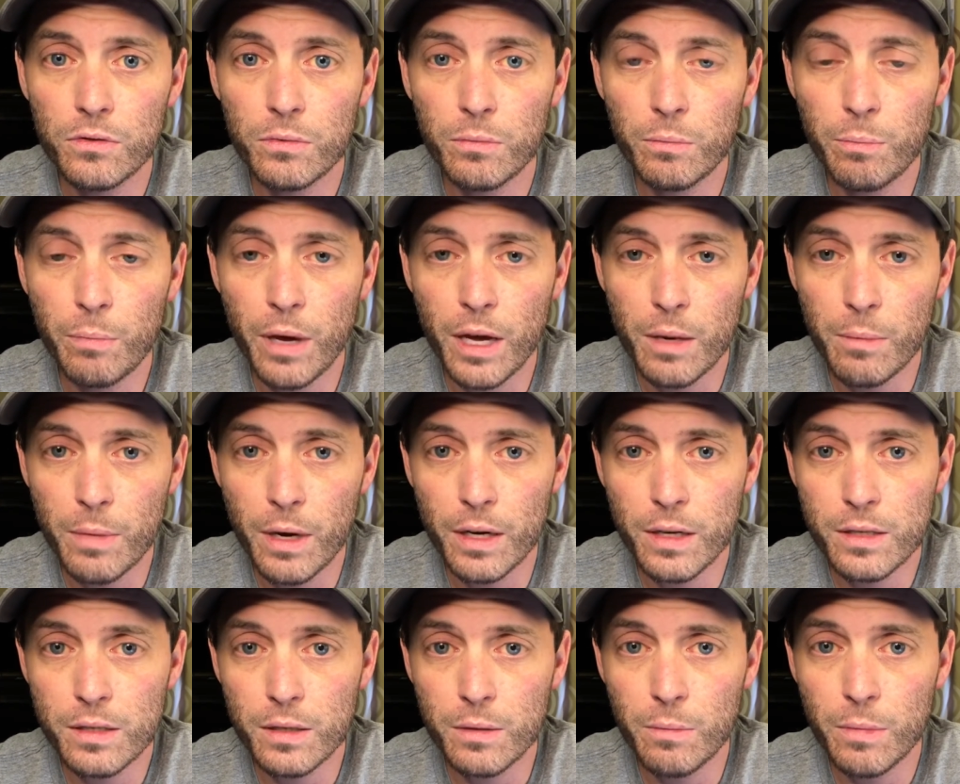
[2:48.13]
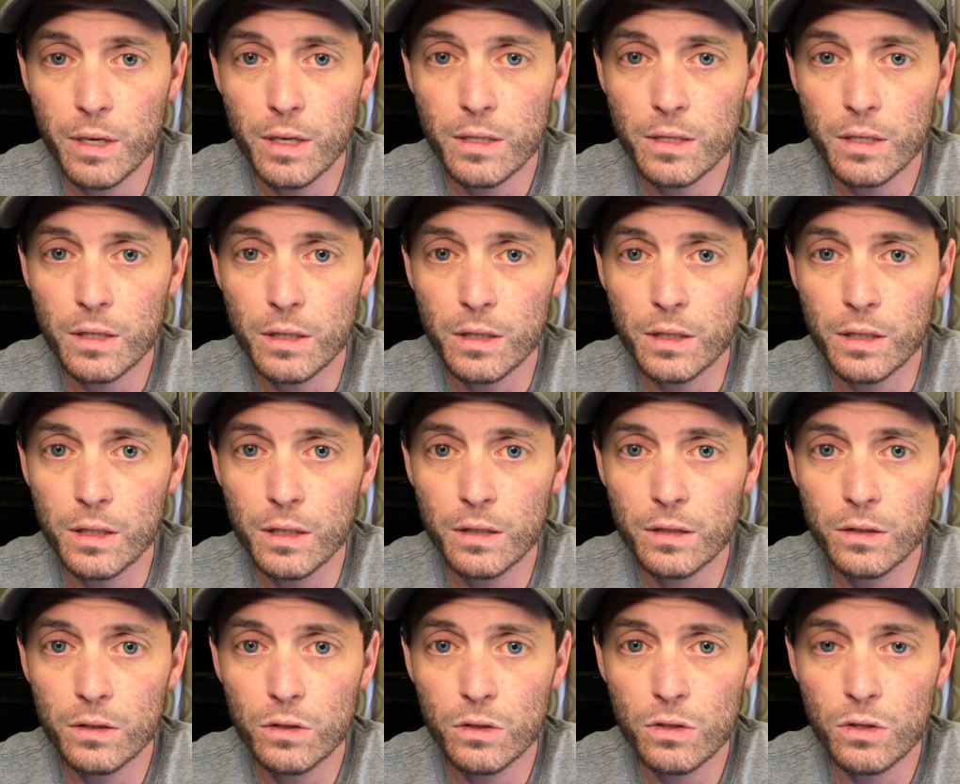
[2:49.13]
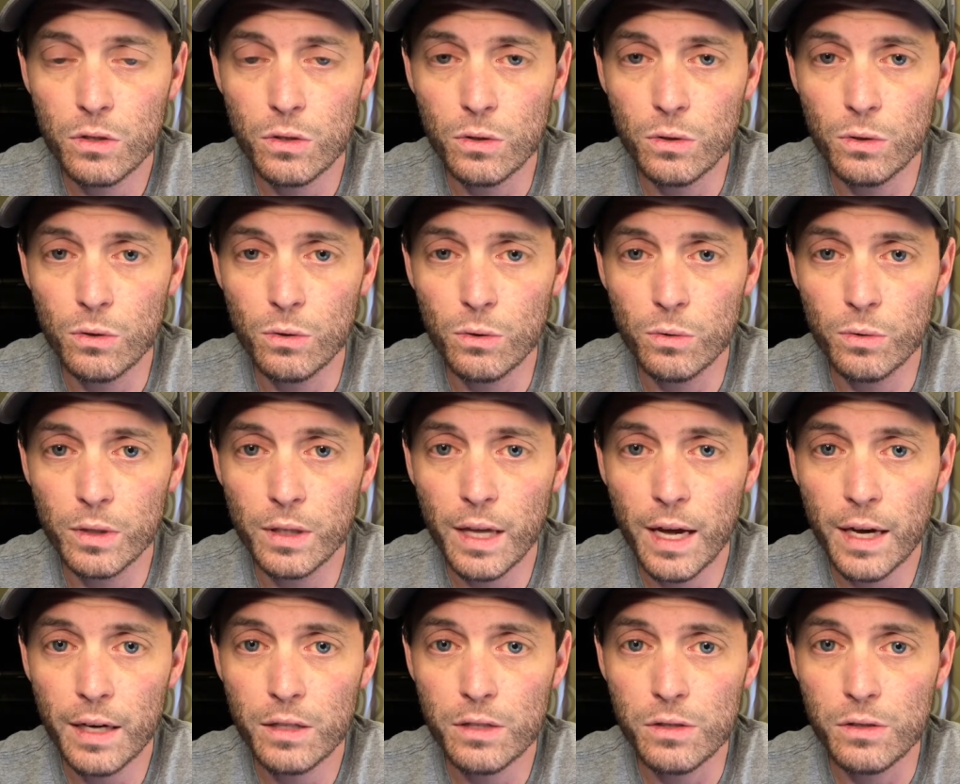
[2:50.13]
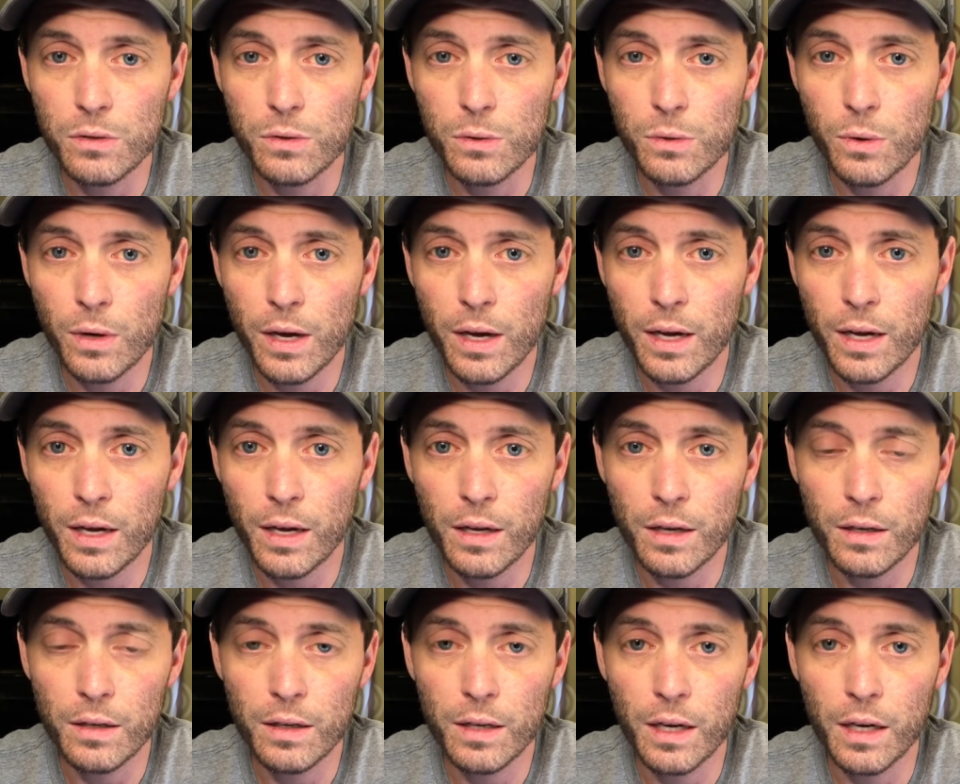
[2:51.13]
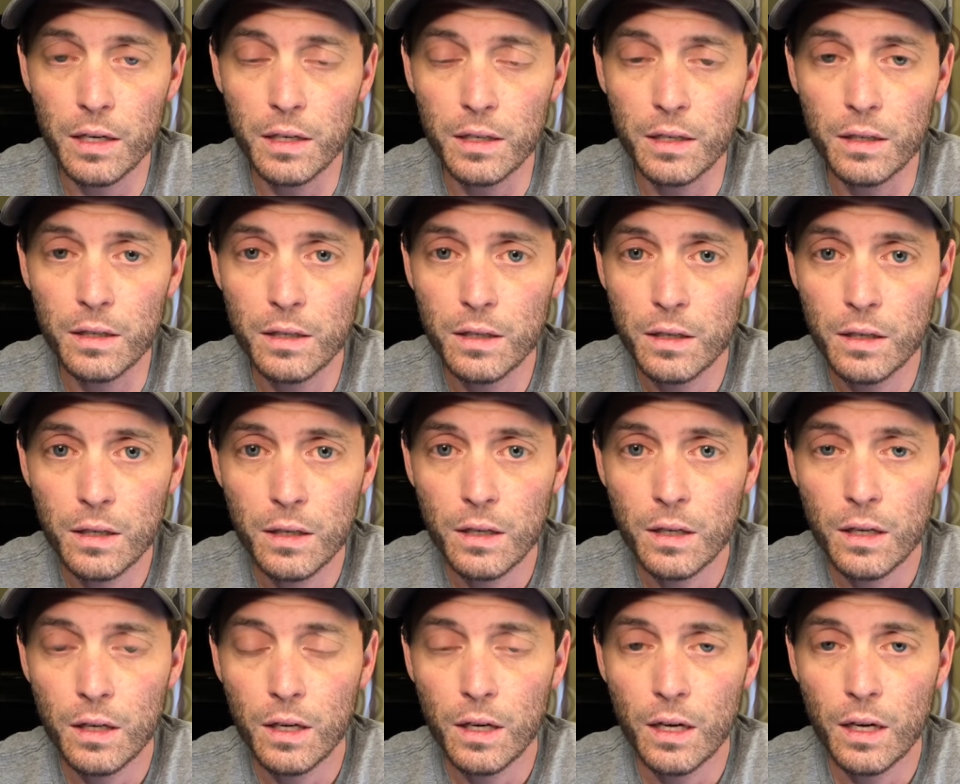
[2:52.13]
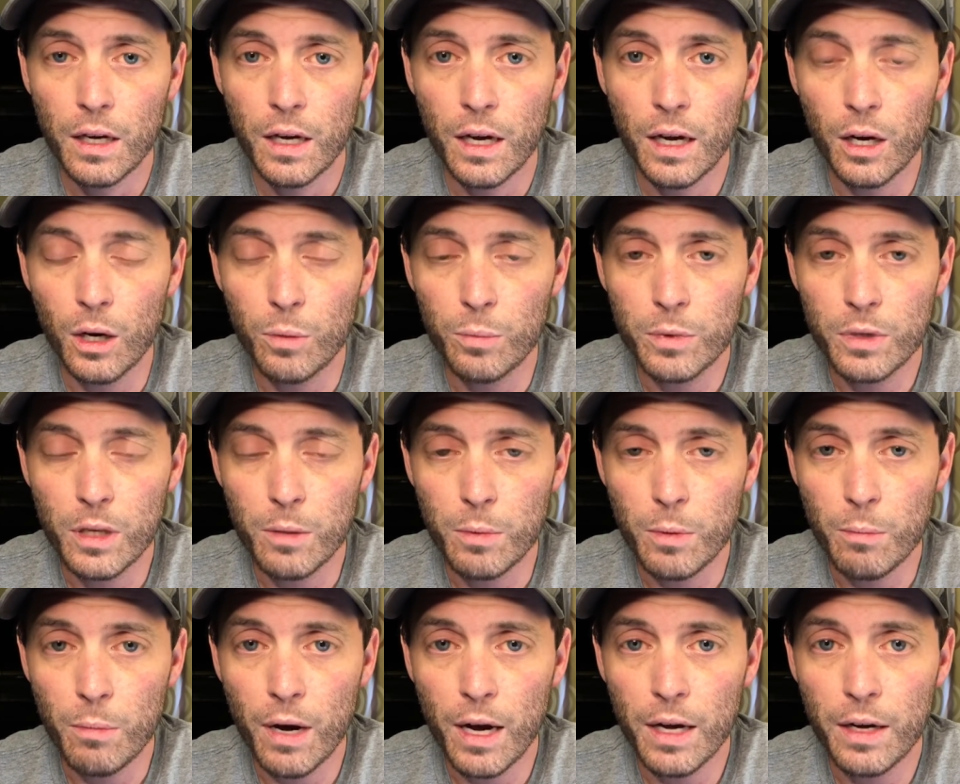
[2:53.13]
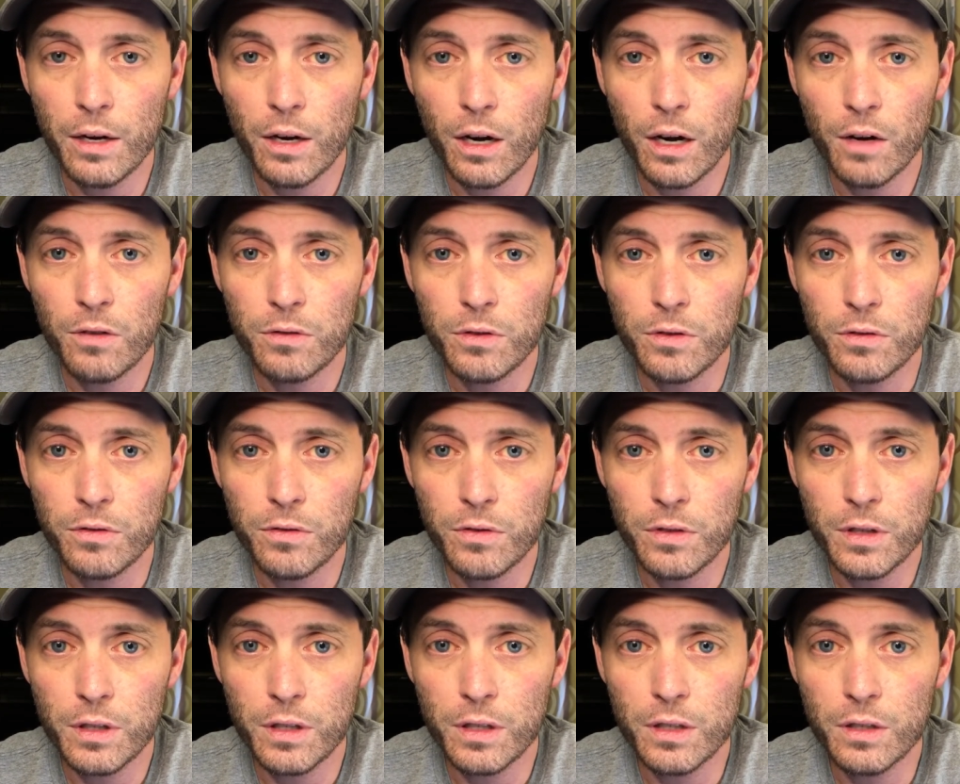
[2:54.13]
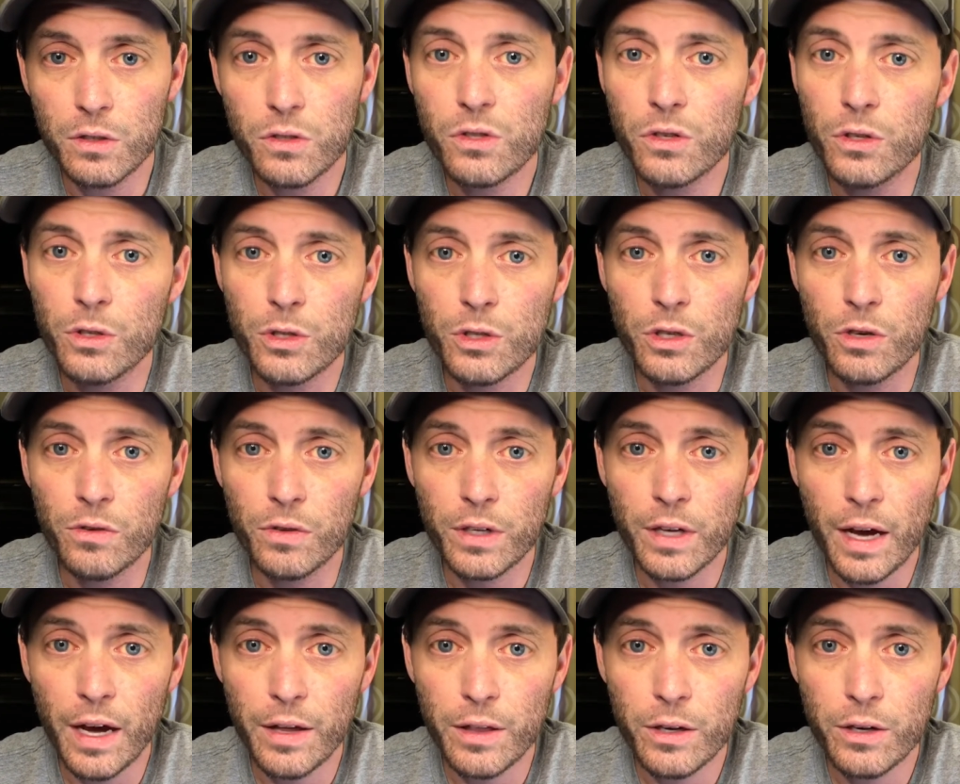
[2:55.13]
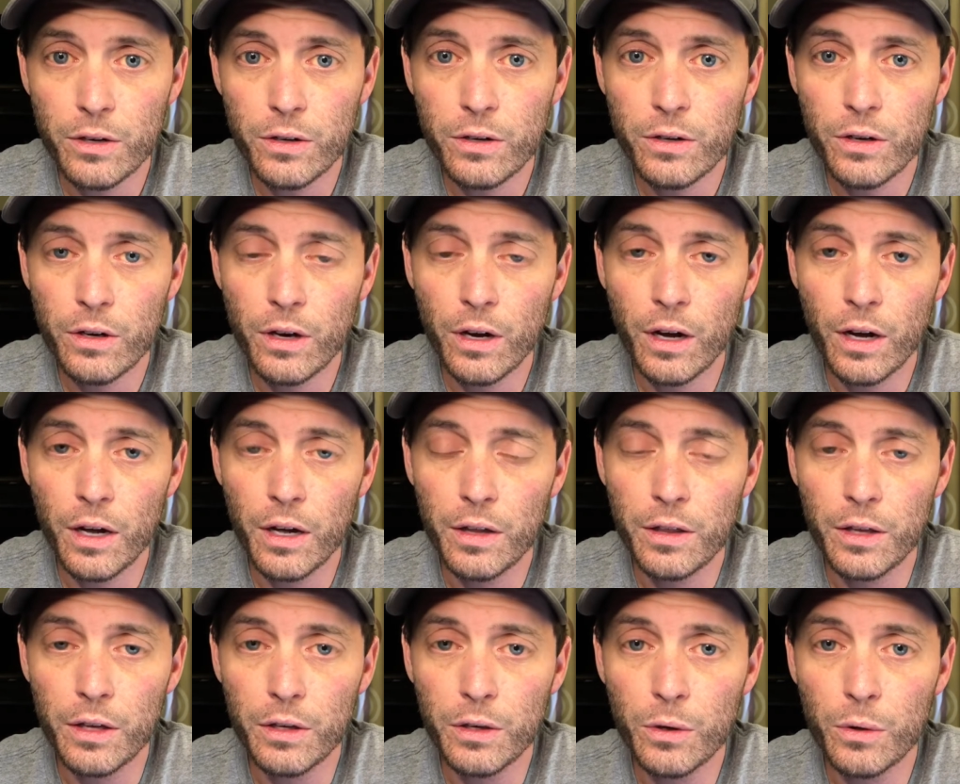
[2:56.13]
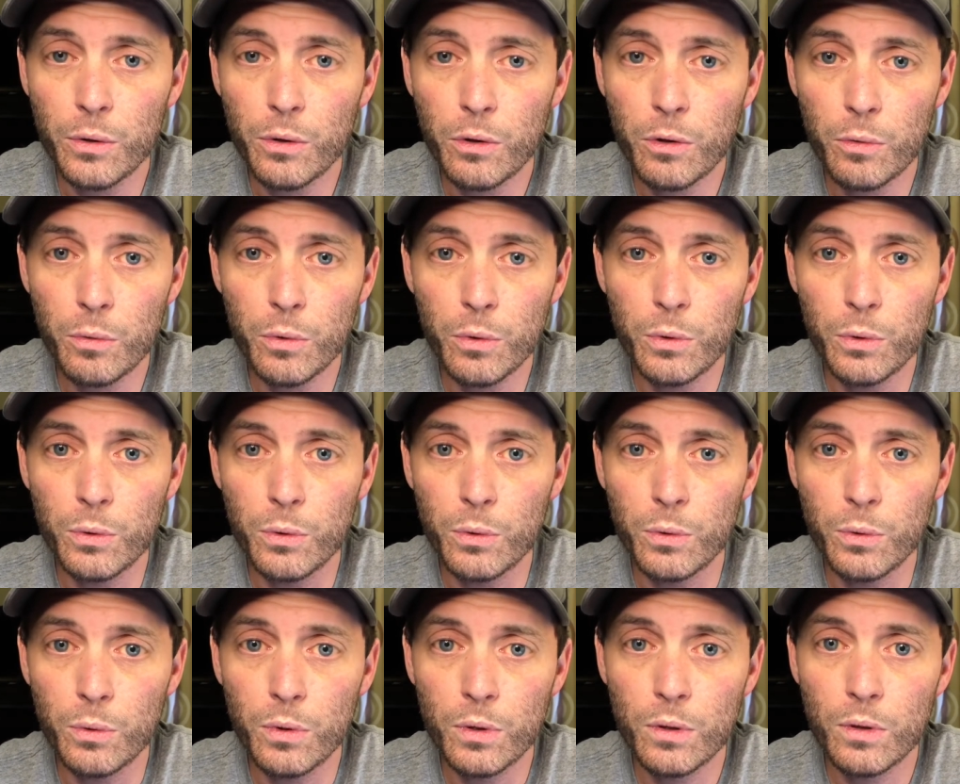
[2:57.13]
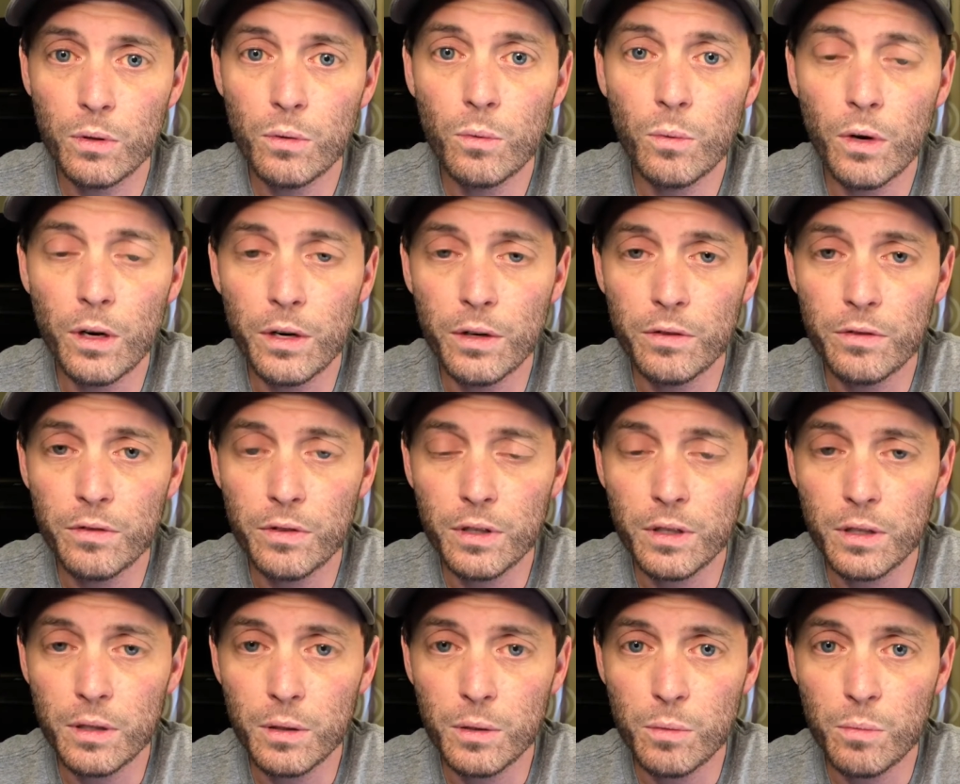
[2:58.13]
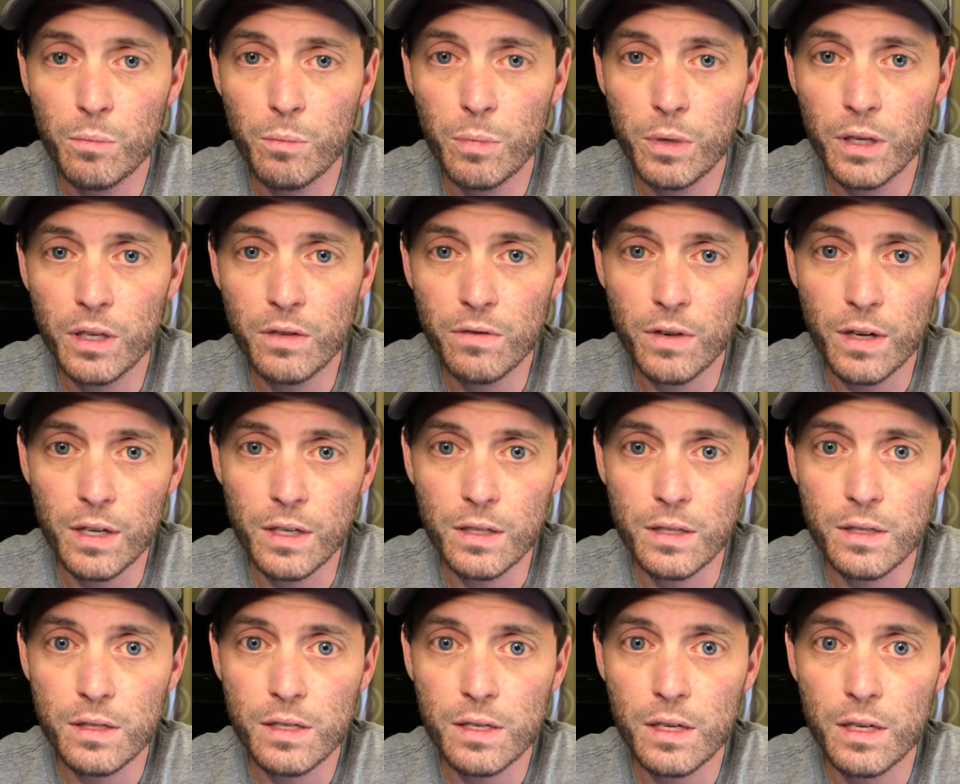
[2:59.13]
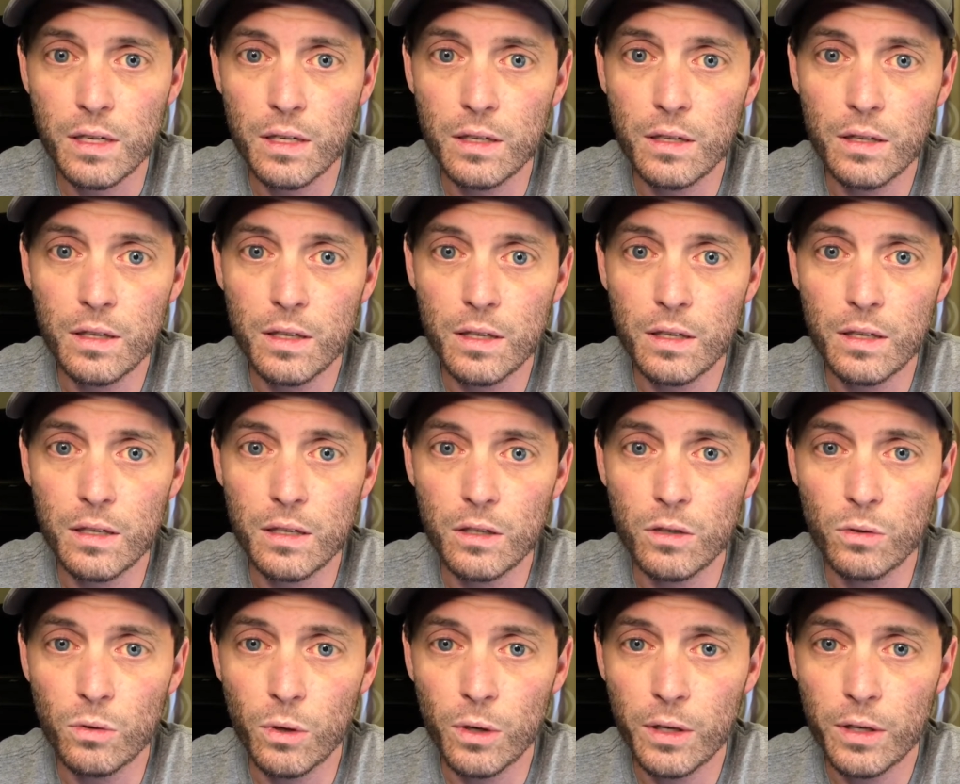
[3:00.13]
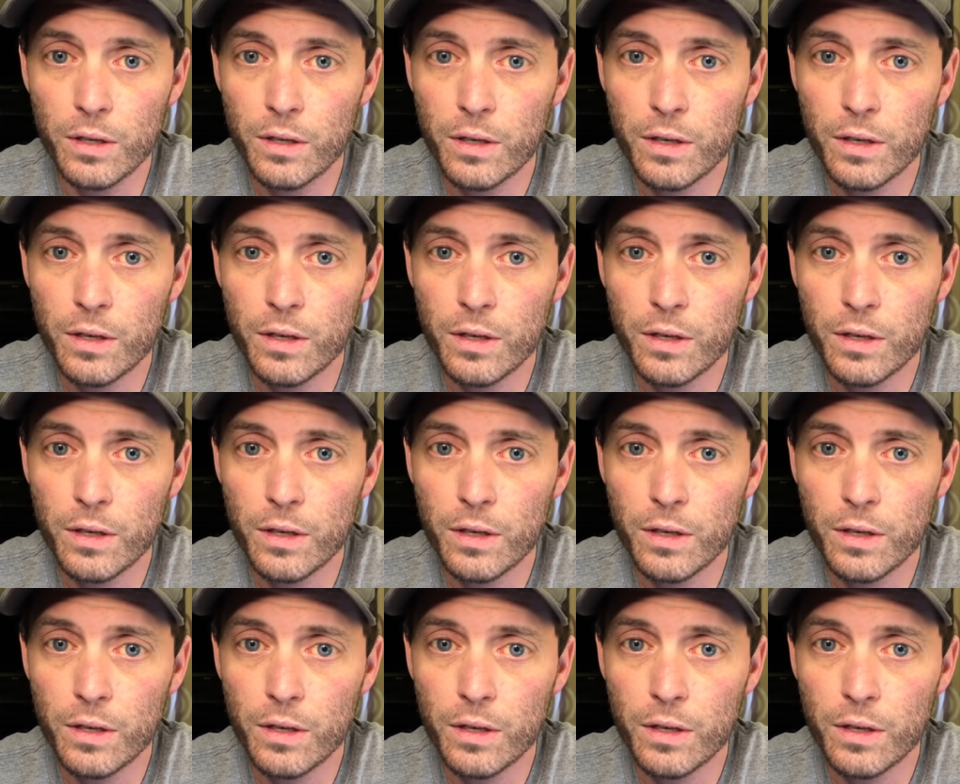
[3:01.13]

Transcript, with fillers: pain medicine basically to relax you and kind of help keep your mind off of the insertion of a catheter. Uh, they go through one of the big veins in the groin